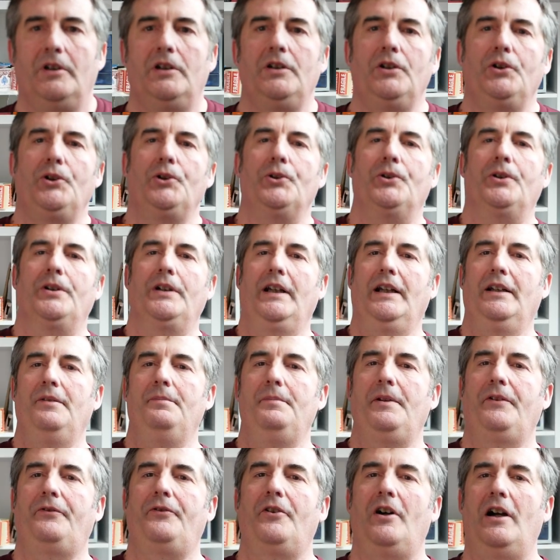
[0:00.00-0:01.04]
Oh,
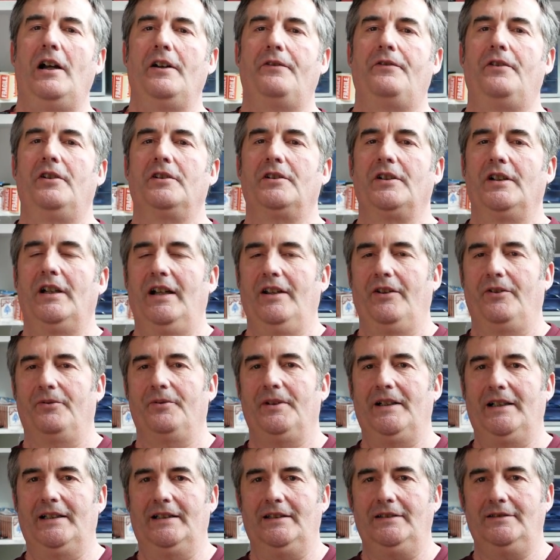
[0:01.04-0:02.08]
and before I forgot as
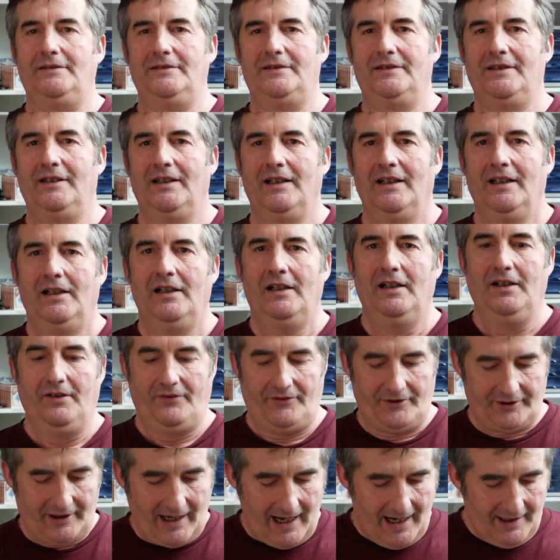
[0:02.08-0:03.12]
well,
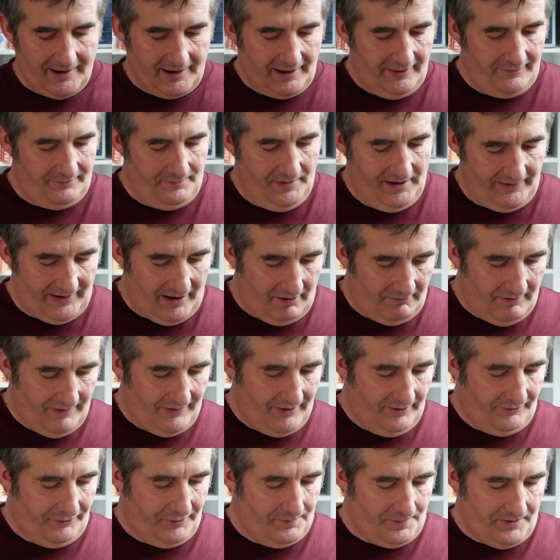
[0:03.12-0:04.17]
the guy gave me, that
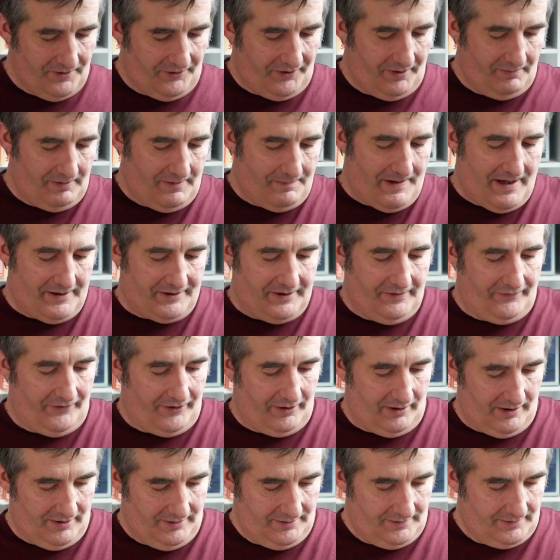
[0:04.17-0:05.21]
wasn't supposed to be part of
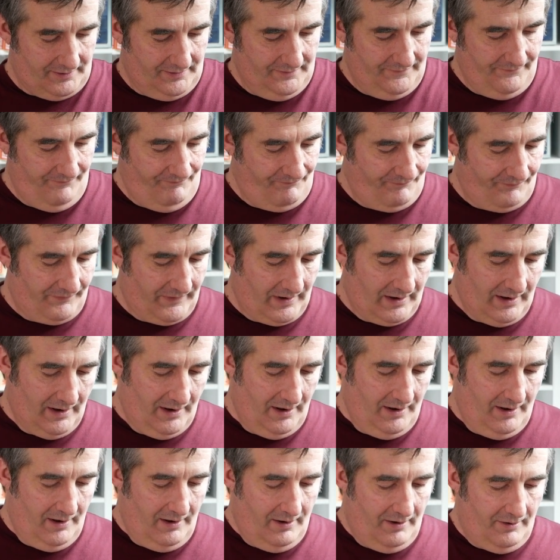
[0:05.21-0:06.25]
the road.
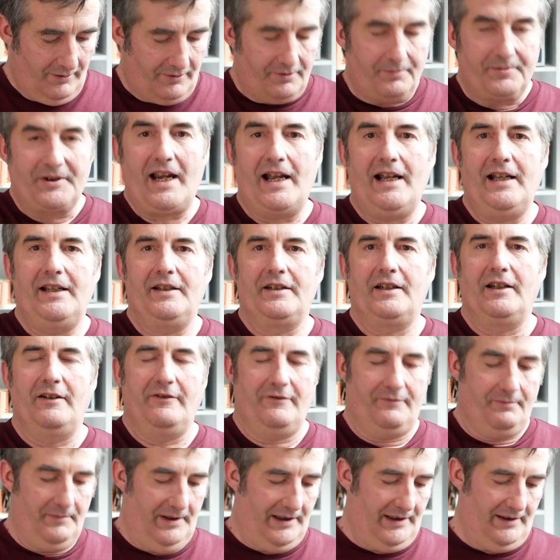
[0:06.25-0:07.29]
The guy
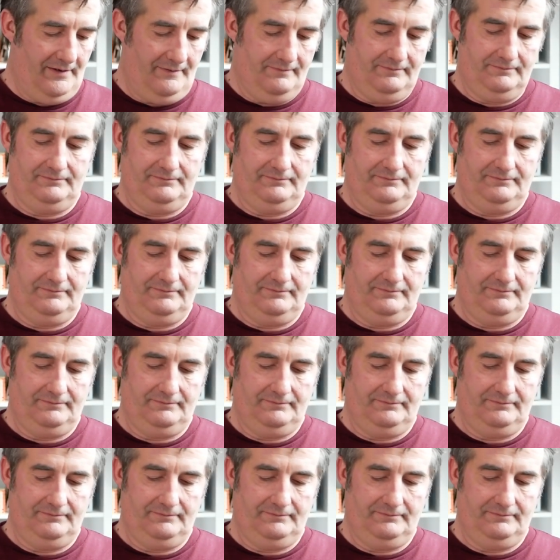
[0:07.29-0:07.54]
gave me